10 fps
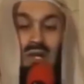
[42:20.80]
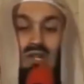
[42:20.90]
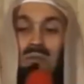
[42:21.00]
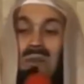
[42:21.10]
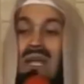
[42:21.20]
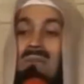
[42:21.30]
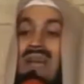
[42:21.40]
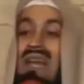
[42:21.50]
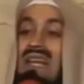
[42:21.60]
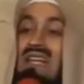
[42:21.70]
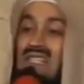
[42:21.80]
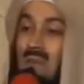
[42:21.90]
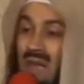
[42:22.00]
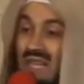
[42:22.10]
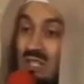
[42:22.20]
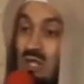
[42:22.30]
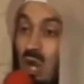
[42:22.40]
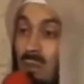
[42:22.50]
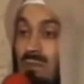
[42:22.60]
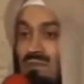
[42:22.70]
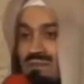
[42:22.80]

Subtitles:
Because primarily it's a man's job.